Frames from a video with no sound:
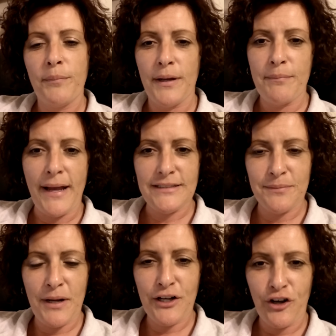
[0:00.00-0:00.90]
but back
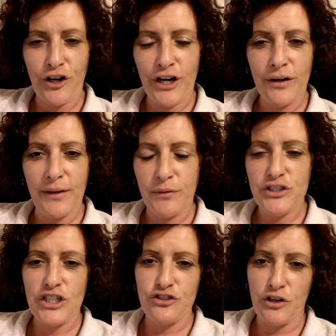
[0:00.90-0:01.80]
to my car, in
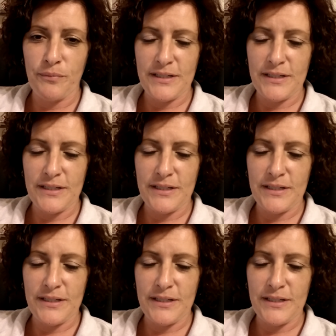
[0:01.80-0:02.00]
which I drove